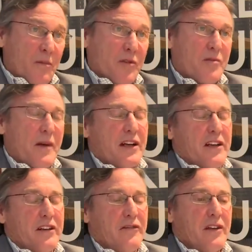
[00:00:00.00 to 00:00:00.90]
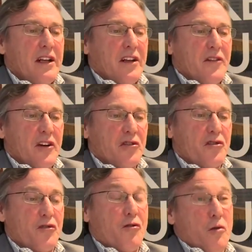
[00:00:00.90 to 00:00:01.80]
perspective,
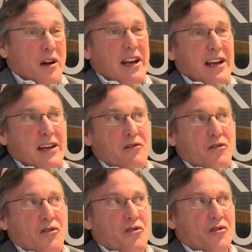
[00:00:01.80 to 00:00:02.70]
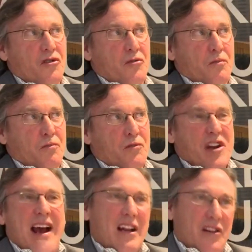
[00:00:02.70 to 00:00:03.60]
there's three
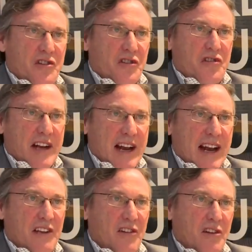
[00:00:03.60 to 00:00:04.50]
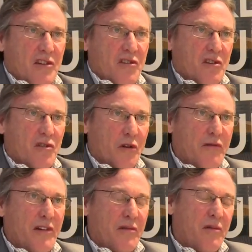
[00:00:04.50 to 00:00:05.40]
challenges that I like to sort
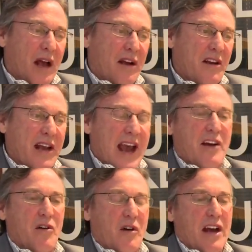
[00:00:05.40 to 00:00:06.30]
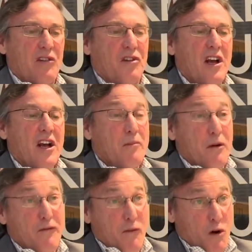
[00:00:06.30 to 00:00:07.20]
of categorize.
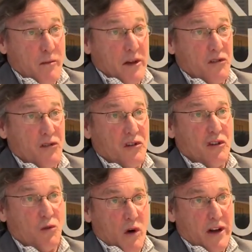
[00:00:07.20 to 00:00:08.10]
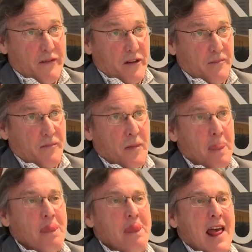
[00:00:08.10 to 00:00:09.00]
Performance is one of them.
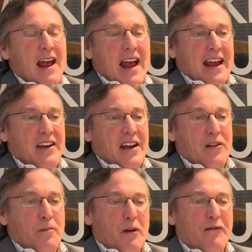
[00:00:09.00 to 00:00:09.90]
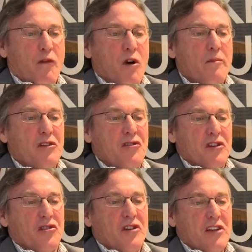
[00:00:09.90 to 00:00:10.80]
And the performance
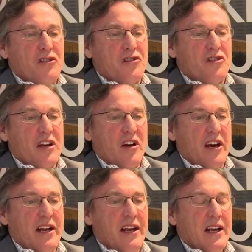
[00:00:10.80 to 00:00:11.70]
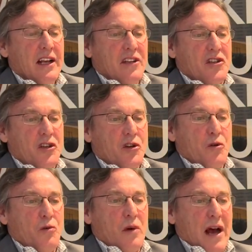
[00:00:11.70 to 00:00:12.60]
that's necessary
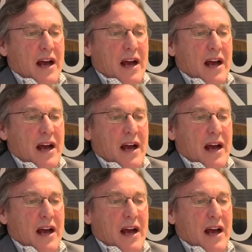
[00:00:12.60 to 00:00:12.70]
to